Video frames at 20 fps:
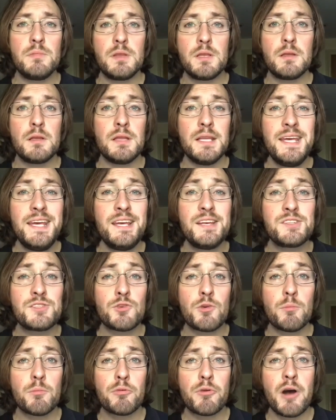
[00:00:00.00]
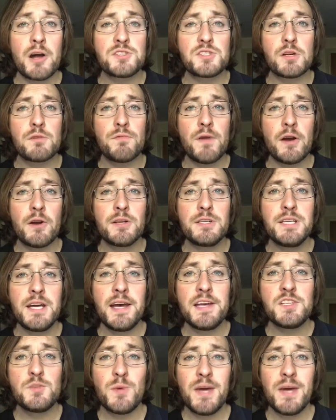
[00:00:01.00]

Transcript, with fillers: the leaks from Project Veritas.